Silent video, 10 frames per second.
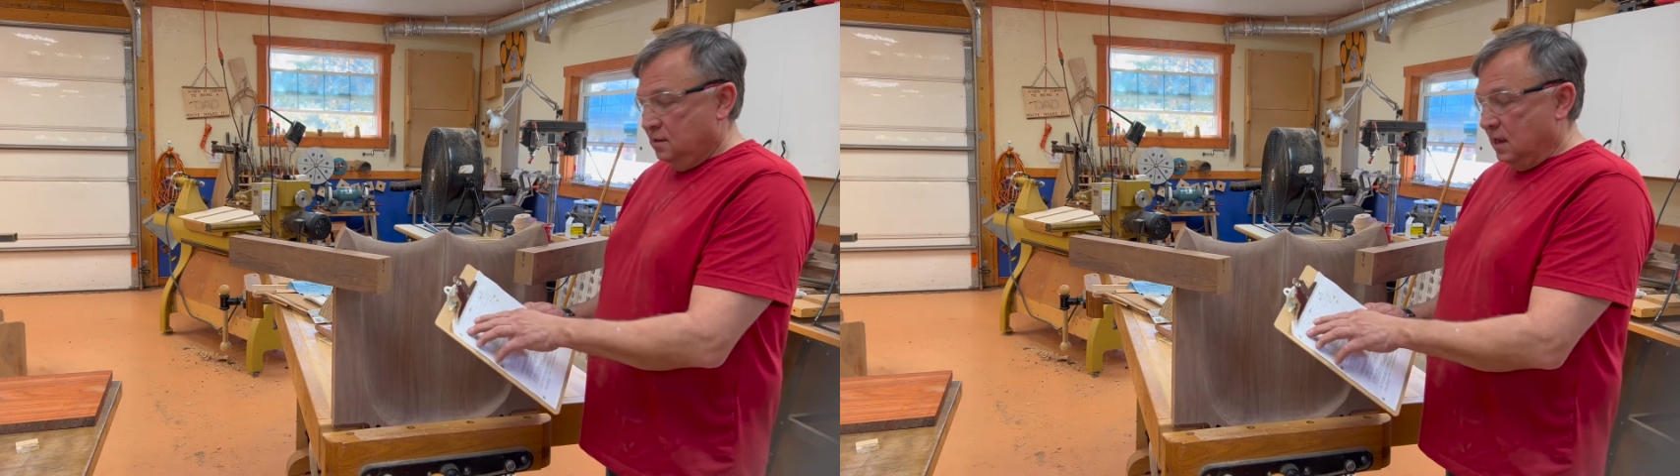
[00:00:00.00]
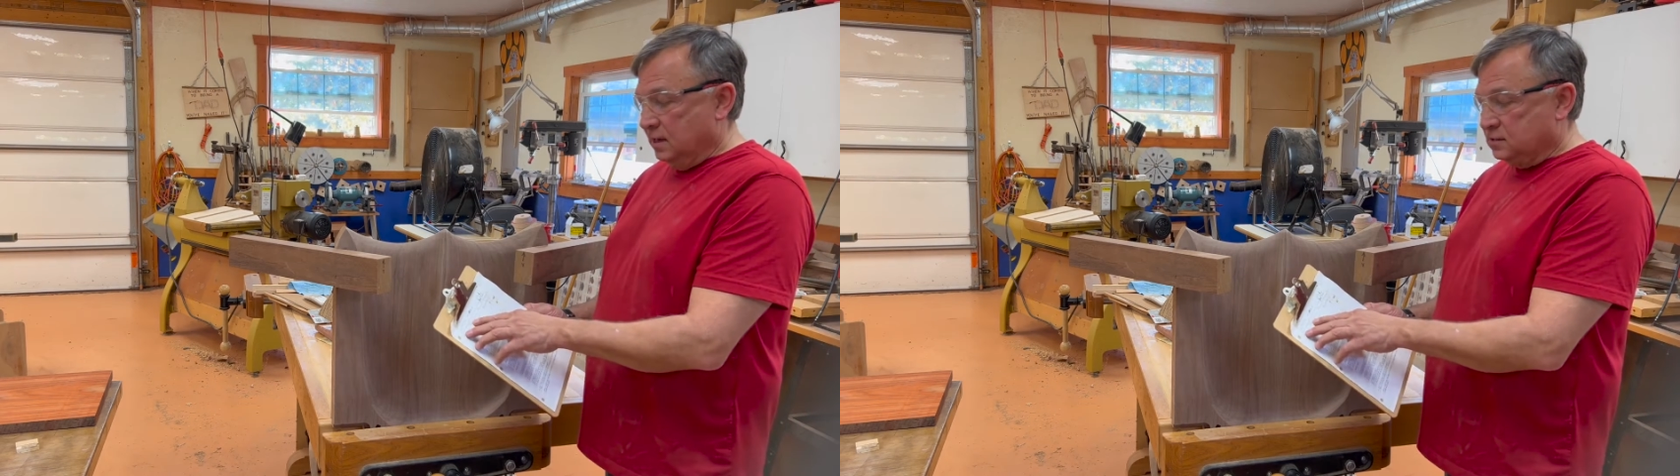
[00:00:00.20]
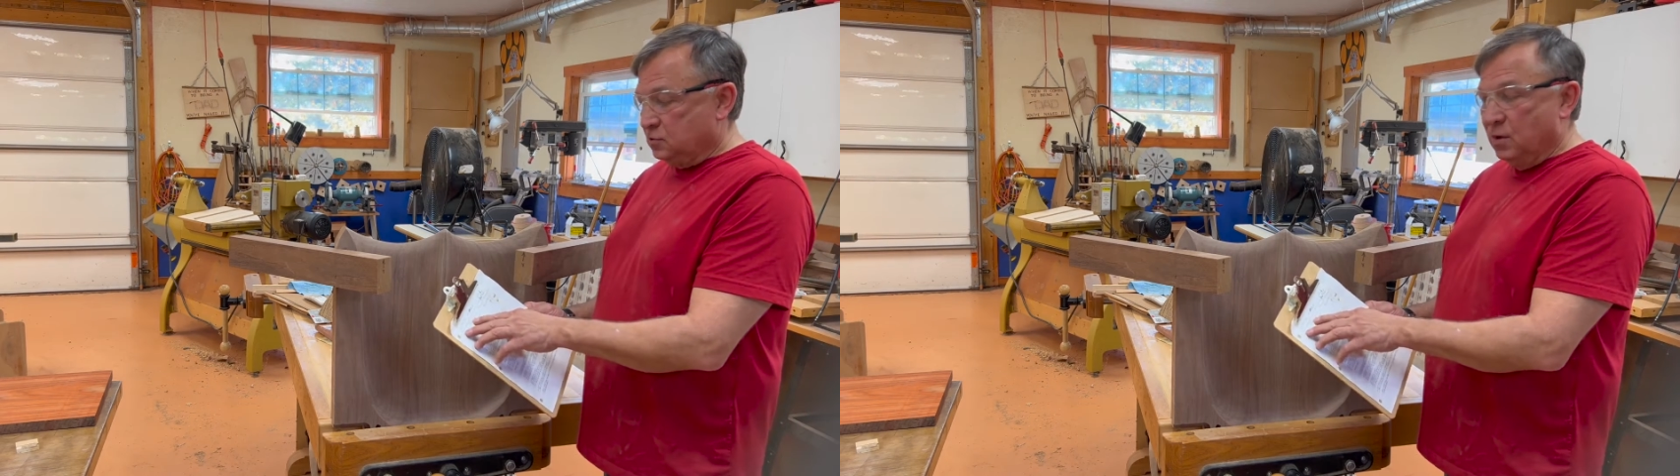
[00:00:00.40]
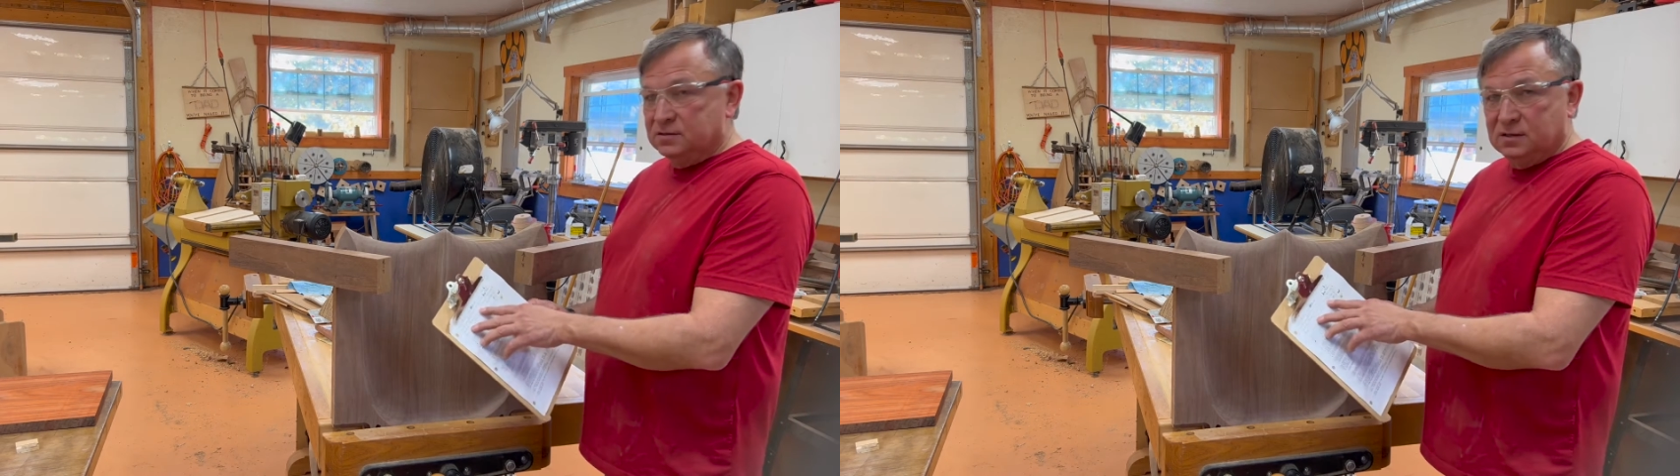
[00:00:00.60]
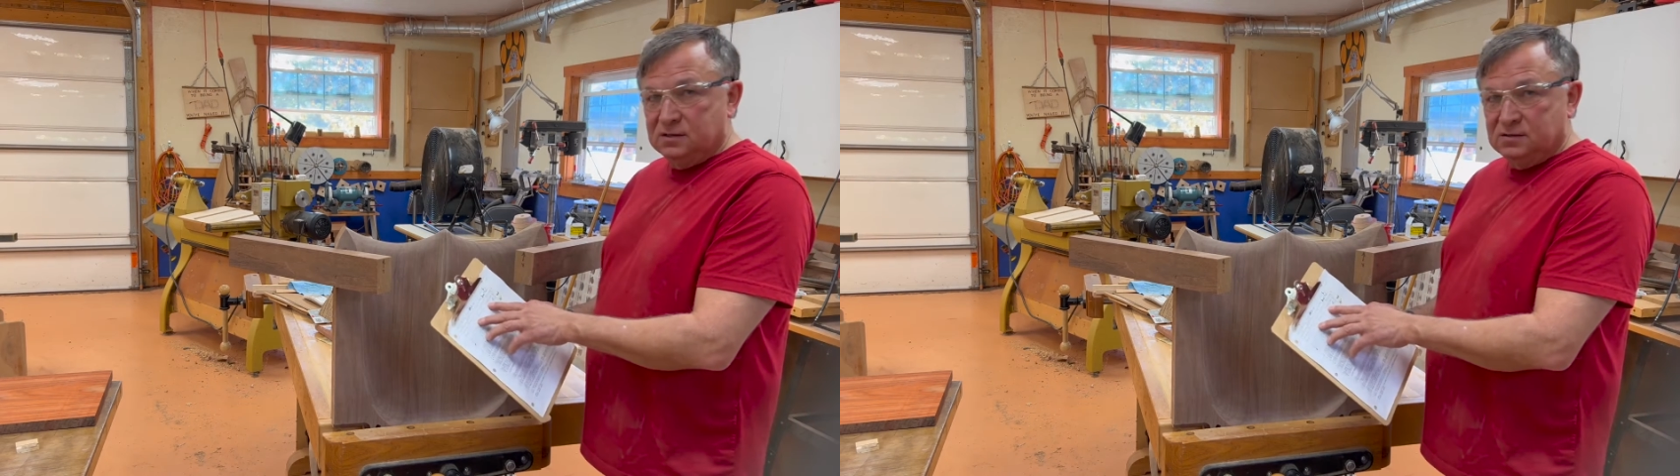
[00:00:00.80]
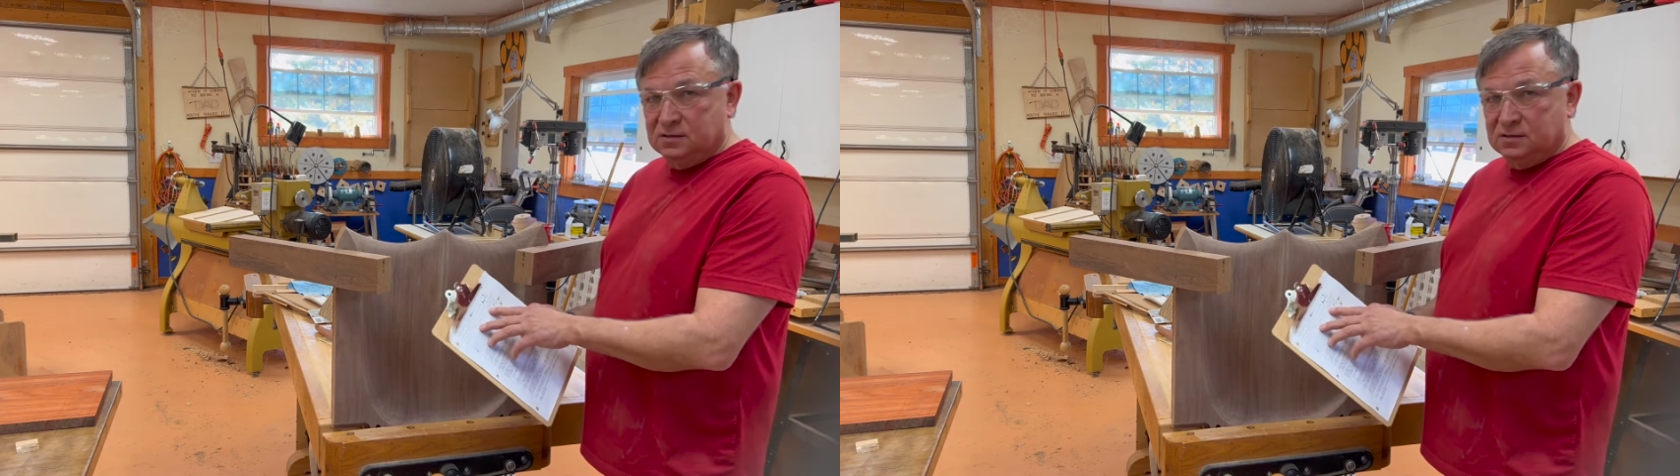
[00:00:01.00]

exquisite,